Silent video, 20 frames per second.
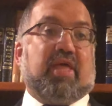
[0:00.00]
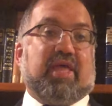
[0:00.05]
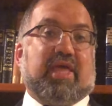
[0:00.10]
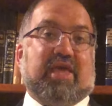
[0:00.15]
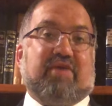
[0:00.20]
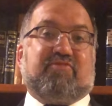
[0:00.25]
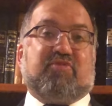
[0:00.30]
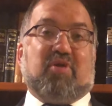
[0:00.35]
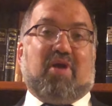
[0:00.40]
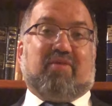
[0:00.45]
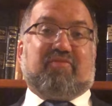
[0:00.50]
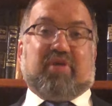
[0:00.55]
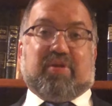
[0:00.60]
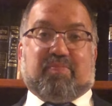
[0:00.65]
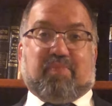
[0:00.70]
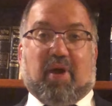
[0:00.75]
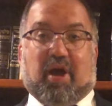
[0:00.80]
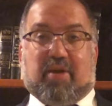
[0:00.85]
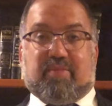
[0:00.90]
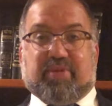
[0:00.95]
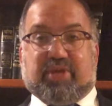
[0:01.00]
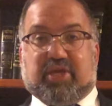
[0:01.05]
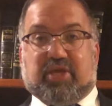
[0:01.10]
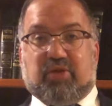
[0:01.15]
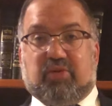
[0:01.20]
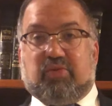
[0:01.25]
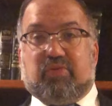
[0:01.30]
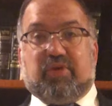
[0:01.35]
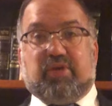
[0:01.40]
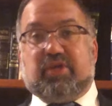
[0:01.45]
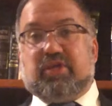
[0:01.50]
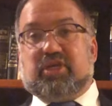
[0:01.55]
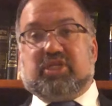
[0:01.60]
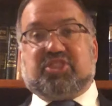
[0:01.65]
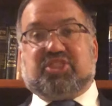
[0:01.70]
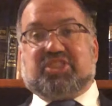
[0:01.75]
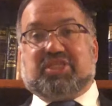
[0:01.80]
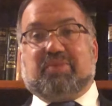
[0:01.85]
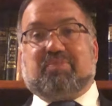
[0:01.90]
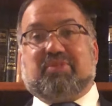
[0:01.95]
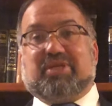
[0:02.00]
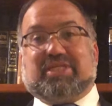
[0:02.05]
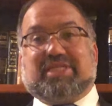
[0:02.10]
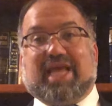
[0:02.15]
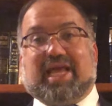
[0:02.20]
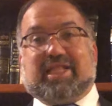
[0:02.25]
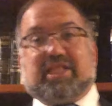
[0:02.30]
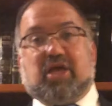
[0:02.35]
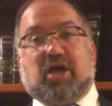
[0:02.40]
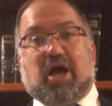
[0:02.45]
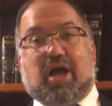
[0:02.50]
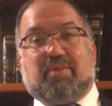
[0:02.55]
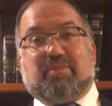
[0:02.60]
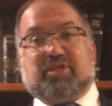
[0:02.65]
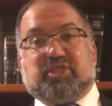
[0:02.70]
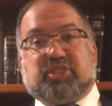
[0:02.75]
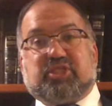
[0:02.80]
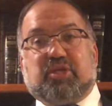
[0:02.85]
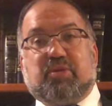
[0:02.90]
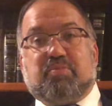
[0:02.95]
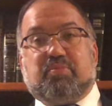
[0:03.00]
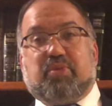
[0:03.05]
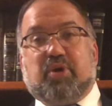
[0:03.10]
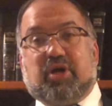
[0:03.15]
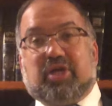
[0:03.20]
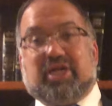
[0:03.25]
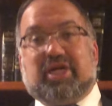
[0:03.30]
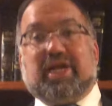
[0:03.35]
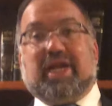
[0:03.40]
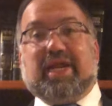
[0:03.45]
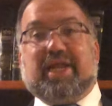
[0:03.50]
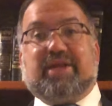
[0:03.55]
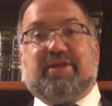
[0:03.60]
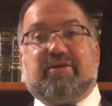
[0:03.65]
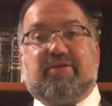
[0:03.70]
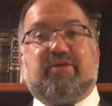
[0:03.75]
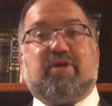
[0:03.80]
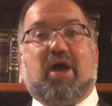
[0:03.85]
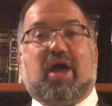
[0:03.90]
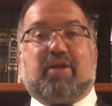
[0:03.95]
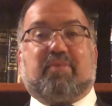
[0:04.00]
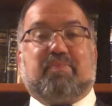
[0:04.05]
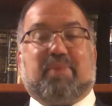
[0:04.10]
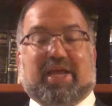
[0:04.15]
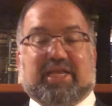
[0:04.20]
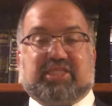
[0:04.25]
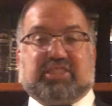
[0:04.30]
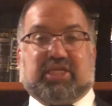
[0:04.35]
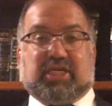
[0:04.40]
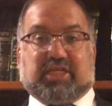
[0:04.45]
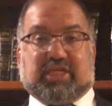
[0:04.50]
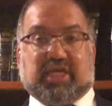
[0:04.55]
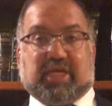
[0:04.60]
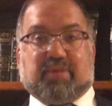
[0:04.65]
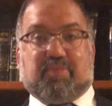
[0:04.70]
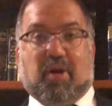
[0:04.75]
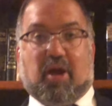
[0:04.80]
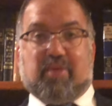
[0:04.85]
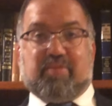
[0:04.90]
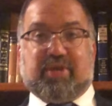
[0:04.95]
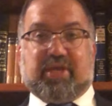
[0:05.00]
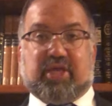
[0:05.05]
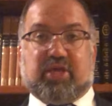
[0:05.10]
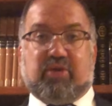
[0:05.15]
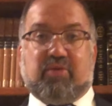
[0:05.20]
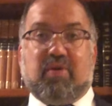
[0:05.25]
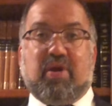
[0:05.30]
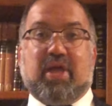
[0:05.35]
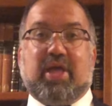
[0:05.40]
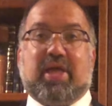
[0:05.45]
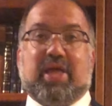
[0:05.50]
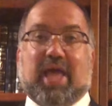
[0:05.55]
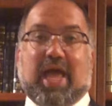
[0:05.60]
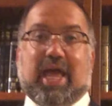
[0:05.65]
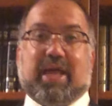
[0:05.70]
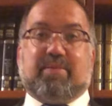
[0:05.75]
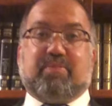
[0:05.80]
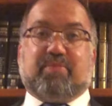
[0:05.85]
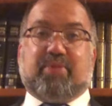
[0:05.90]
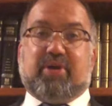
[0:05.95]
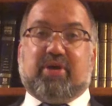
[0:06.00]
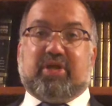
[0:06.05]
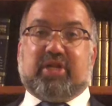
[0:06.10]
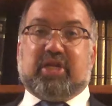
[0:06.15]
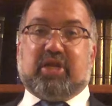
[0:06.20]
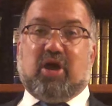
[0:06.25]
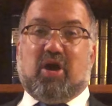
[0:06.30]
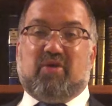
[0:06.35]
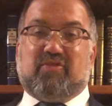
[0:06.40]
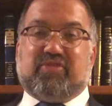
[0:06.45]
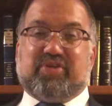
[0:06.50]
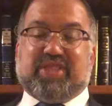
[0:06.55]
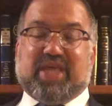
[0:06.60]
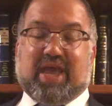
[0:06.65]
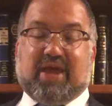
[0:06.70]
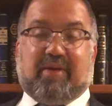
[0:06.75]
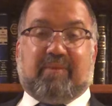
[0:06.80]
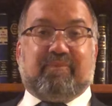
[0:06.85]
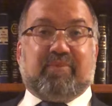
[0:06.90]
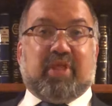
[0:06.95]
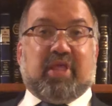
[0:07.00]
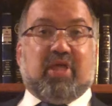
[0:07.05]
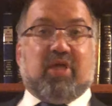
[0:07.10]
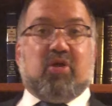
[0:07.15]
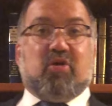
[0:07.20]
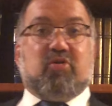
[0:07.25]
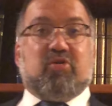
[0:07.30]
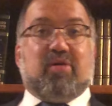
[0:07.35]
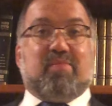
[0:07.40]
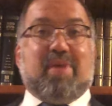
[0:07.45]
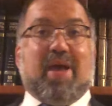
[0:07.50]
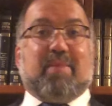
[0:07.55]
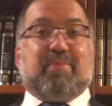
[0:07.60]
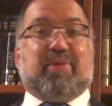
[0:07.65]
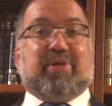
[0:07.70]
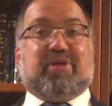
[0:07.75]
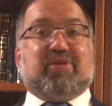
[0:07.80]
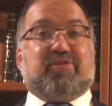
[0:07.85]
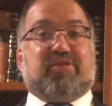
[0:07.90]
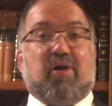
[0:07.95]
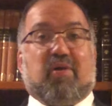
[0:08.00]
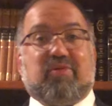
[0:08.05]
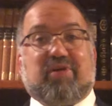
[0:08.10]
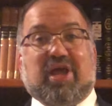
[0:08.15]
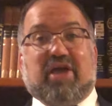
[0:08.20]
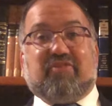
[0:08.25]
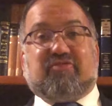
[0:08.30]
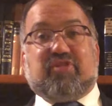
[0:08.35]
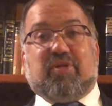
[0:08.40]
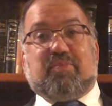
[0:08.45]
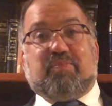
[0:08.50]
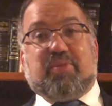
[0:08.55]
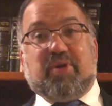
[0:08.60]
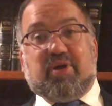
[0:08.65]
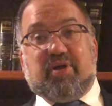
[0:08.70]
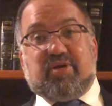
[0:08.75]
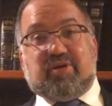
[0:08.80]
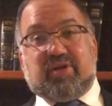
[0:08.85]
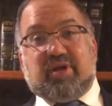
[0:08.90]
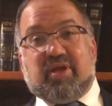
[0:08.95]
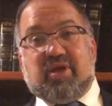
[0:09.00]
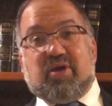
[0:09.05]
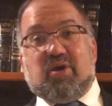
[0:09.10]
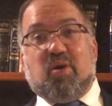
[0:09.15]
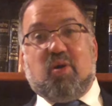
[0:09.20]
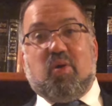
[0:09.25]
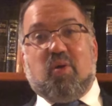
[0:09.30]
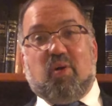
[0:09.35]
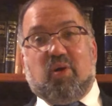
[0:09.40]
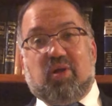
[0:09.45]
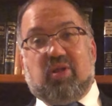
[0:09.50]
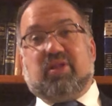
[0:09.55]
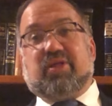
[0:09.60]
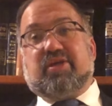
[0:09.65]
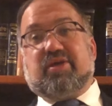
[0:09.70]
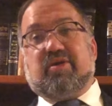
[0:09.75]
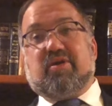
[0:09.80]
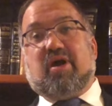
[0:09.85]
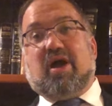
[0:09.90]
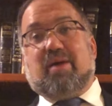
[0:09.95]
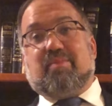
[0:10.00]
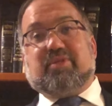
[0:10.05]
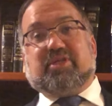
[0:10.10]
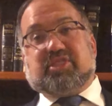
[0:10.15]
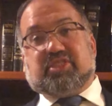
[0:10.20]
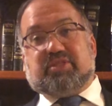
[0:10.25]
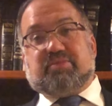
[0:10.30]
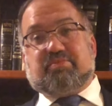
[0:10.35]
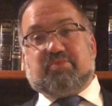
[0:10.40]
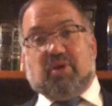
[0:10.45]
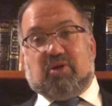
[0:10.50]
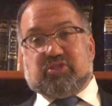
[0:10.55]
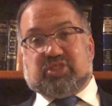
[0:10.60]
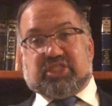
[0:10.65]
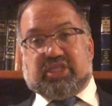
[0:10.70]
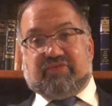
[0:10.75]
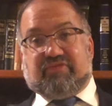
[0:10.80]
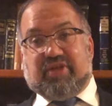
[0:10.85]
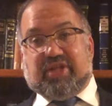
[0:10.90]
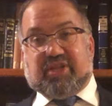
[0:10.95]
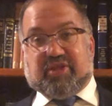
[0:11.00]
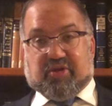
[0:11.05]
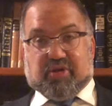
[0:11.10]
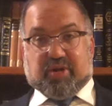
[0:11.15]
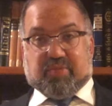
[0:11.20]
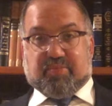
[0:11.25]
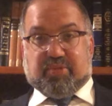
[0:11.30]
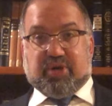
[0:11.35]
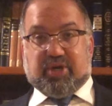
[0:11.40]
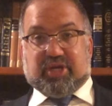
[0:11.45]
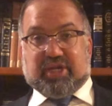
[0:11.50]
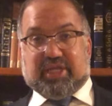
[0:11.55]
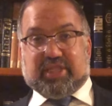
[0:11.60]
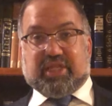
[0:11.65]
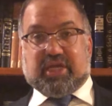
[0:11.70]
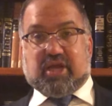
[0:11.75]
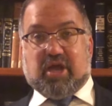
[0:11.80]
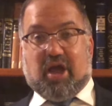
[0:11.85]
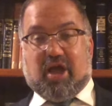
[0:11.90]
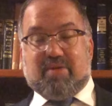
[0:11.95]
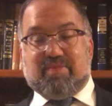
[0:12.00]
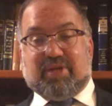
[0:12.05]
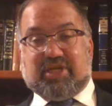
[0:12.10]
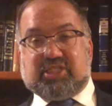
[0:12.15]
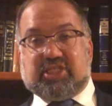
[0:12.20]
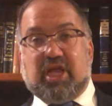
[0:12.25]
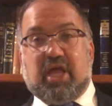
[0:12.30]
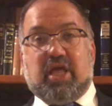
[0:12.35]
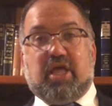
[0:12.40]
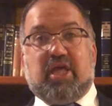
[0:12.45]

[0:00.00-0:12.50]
If you have a barbecue, you can simply take the chametz, put it in your not Pesach barbecue, and burn it over there. Remember, you don't have to burn all your chametz. Most of it you can put in the garbage.